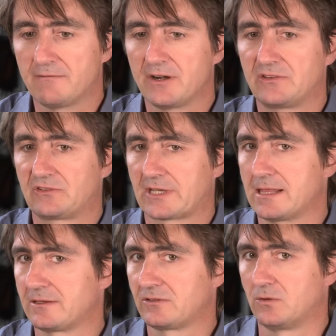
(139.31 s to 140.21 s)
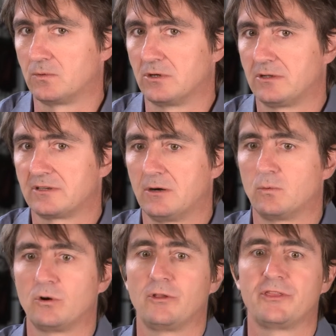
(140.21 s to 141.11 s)
very skeletal world, a
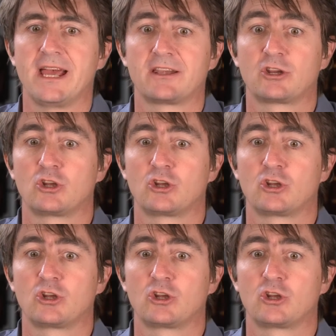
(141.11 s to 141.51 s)
world that